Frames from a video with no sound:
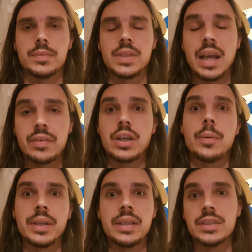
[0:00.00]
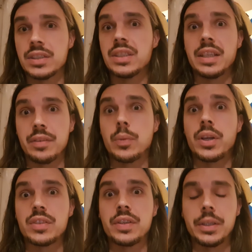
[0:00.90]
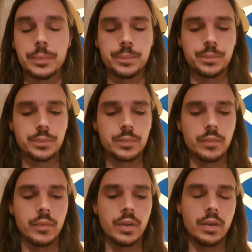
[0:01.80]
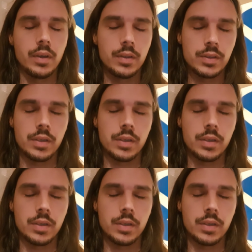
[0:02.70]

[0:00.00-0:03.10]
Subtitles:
have a go at it and just see if it works for you. So